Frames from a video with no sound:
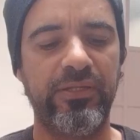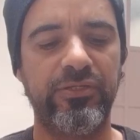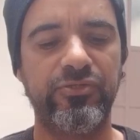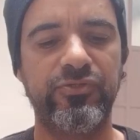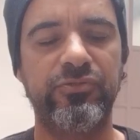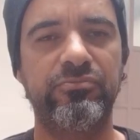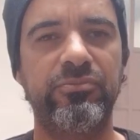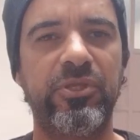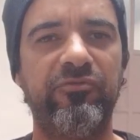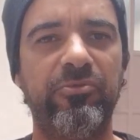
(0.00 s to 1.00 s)
Just
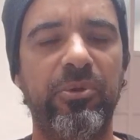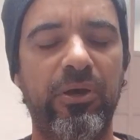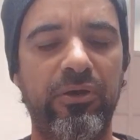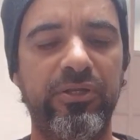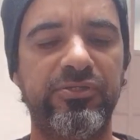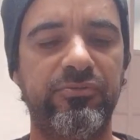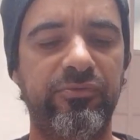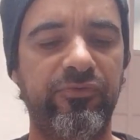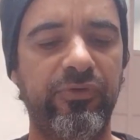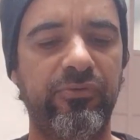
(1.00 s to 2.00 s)
giving you an honest
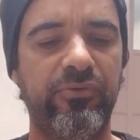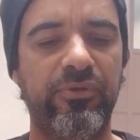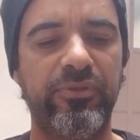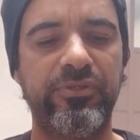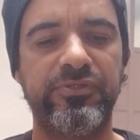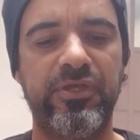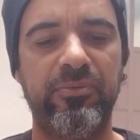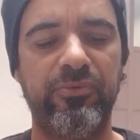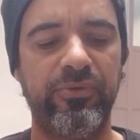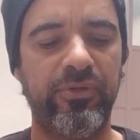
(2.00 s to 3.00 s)
review on this
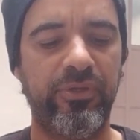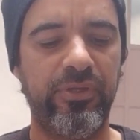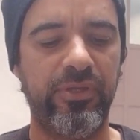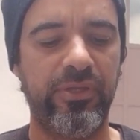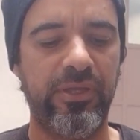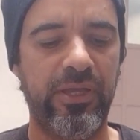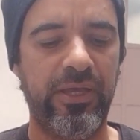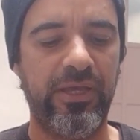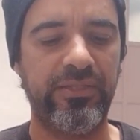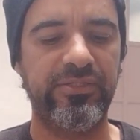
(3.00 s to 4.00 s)
camera.
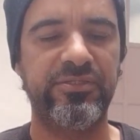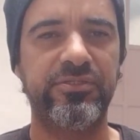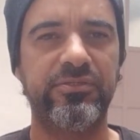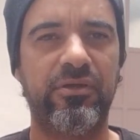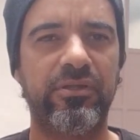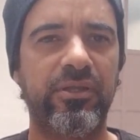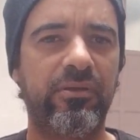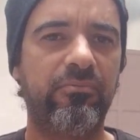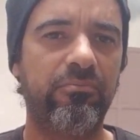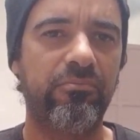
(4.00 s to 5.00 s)
This is not a
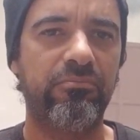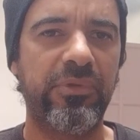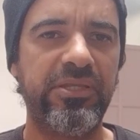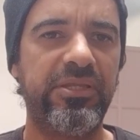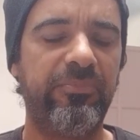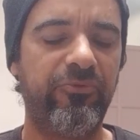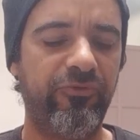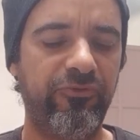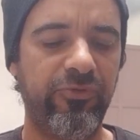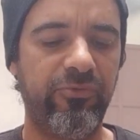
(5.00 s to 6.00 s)
in-depth
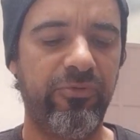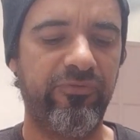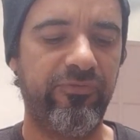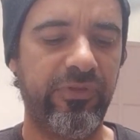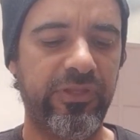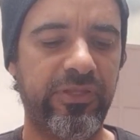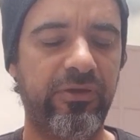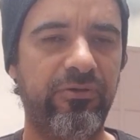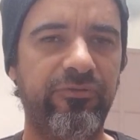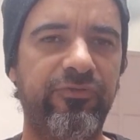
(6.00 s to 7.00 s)
review of like
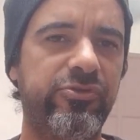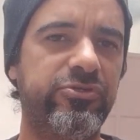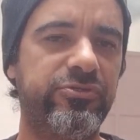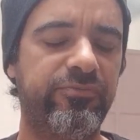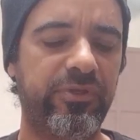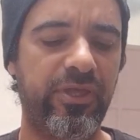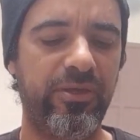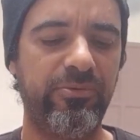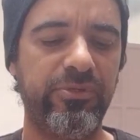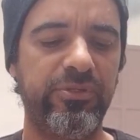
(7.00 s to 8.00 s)
all the features of the
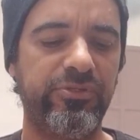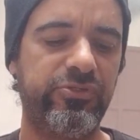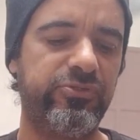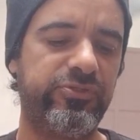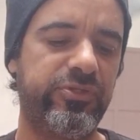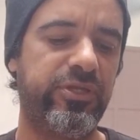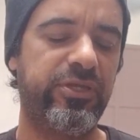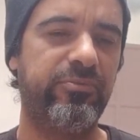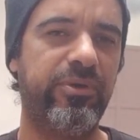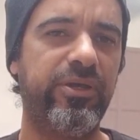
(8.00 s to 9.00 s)
camera. It's just
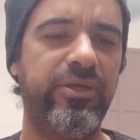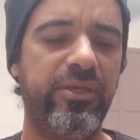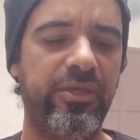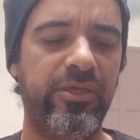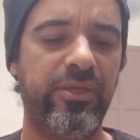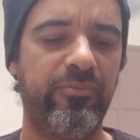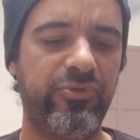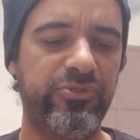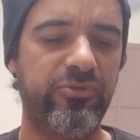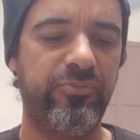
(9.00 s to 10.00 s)
like my
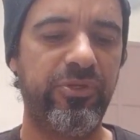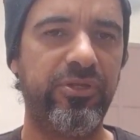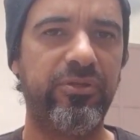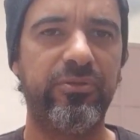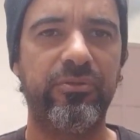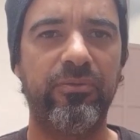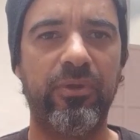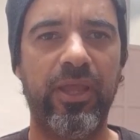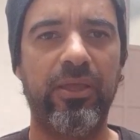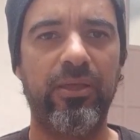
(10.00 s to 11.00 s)
personal opinion
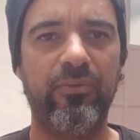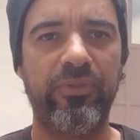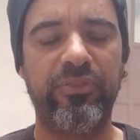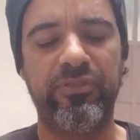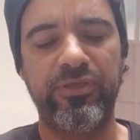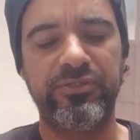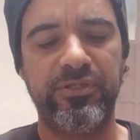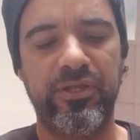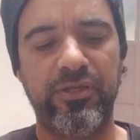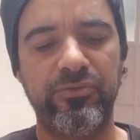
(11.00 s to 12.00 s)
with the things
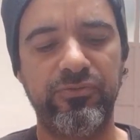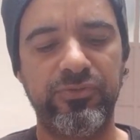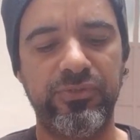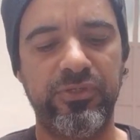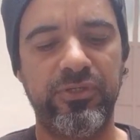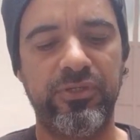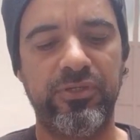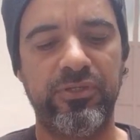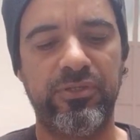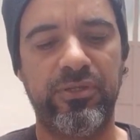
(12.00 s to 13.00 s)
that I use,
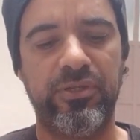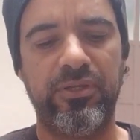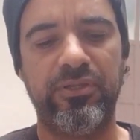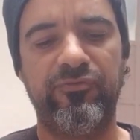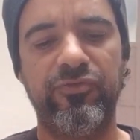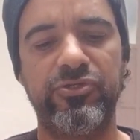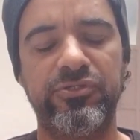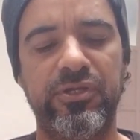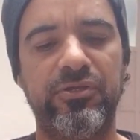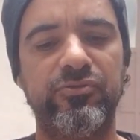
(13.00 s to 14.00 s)
the features
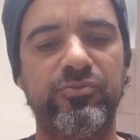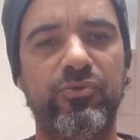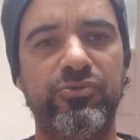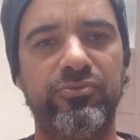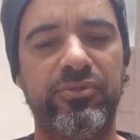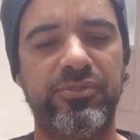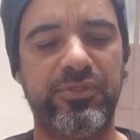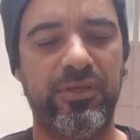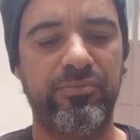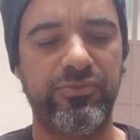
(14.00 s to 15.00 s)
that I use most with this camera.